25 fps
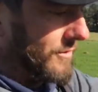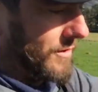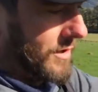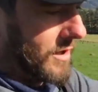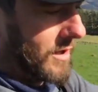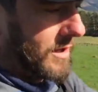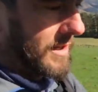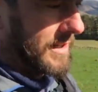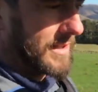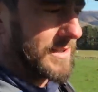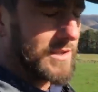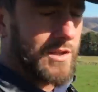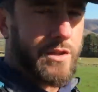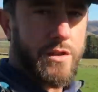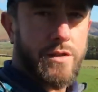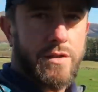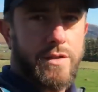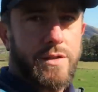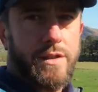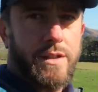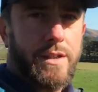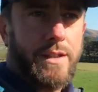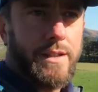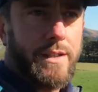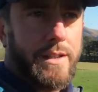And it's
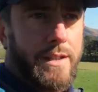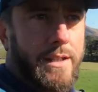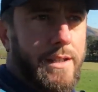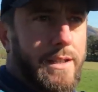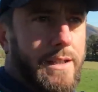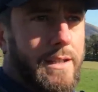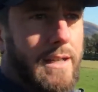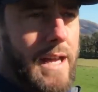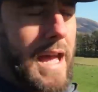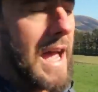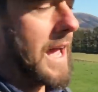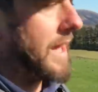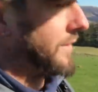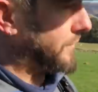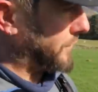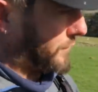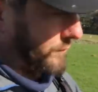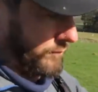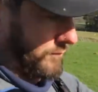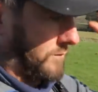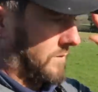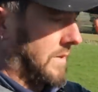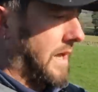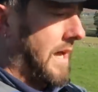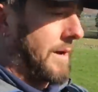just,
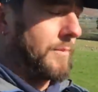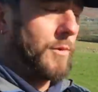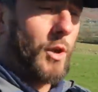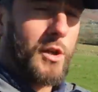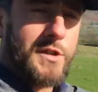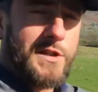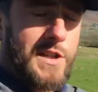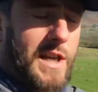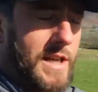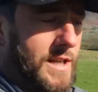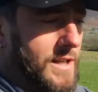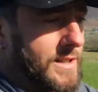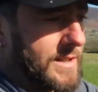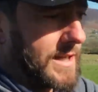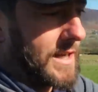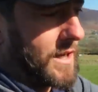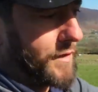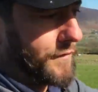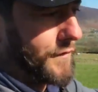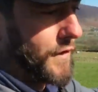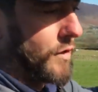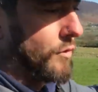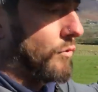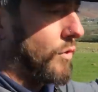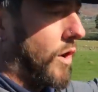I'm not saying there's
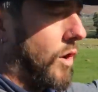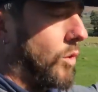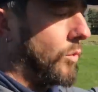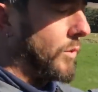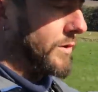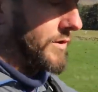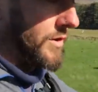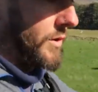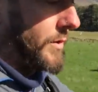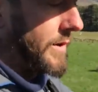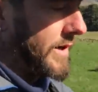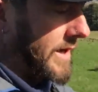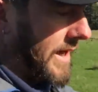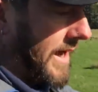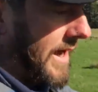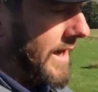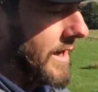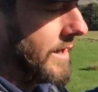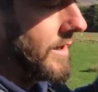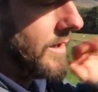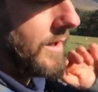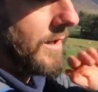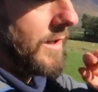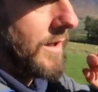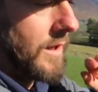anything wrong with doing that.